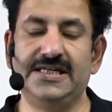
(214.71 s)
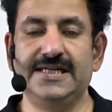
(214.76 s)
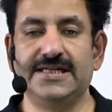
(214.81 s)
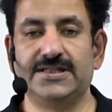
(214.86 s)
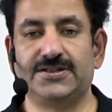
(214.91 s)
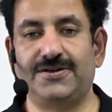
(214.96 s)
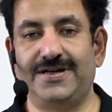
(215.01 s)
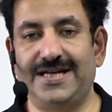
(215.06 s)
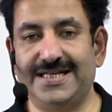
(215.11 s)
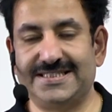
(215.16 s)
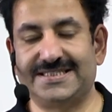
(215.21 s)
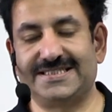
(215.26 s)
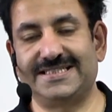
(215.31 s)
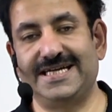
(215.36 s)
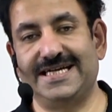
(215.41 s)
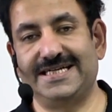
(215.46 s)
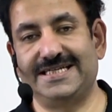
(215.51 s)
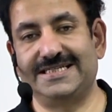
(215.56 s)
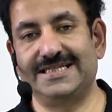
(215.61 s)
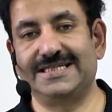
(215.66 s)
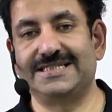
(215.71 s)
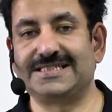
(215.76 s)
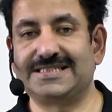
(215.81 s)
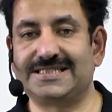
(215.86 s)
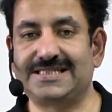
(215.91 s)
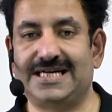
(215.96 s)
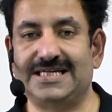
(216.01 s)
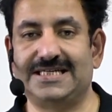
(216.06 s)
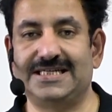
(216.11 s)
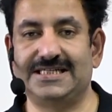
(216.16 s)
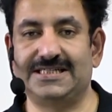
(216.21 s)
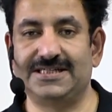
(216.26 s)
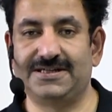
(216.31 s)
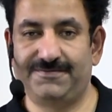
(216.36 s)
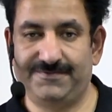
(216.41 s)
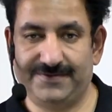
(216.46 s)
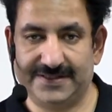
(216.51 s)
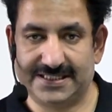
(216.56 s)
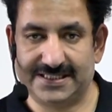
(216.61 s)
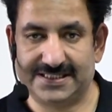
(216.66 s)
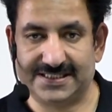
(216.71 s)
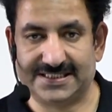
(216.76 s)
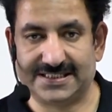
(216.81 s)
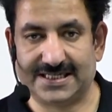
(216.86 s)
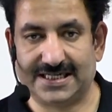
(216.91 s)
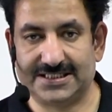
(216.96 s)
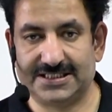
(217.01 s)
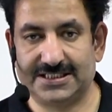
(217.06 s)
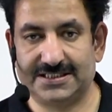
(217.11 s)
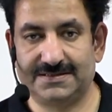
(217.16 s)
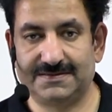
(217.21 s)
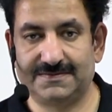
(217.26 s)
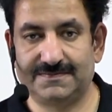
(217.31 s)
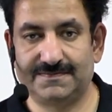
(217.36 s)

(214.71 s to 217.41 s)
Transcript: So let's get started with the discussion.